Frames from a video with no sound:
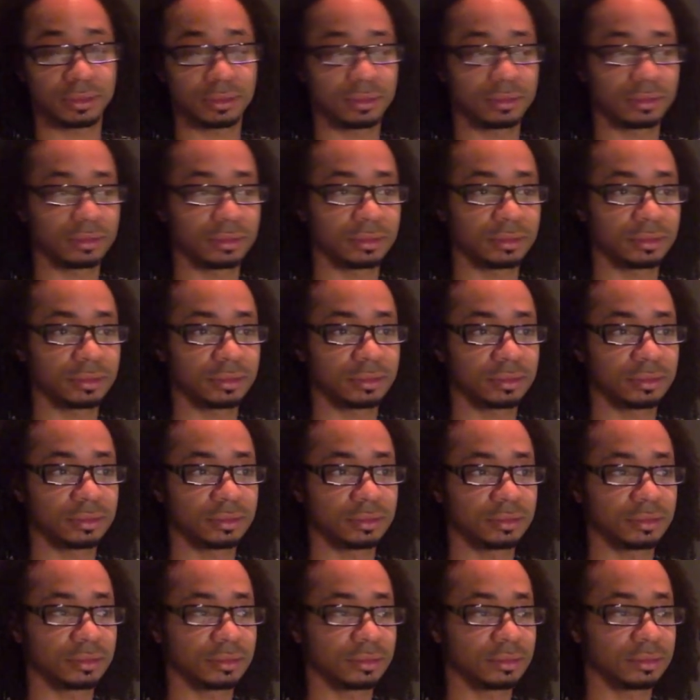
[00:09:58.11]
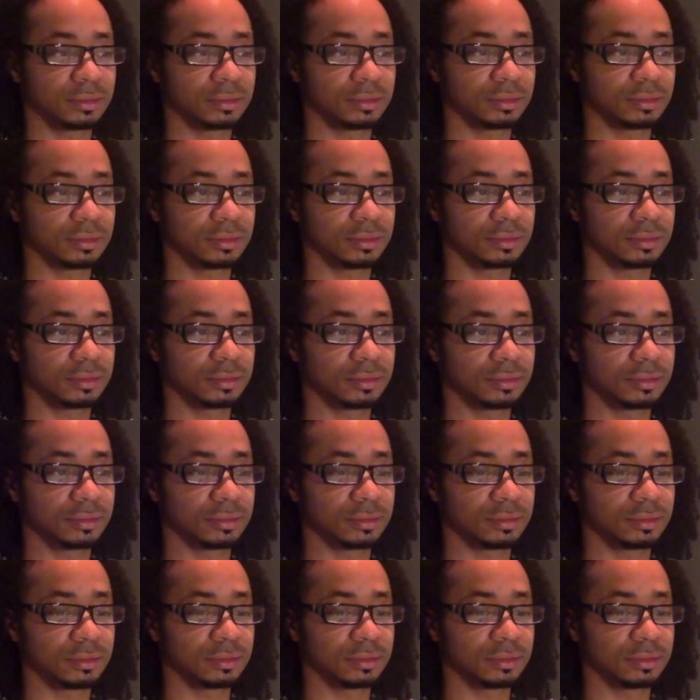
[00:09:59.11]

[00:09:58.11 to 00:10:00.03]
(silence)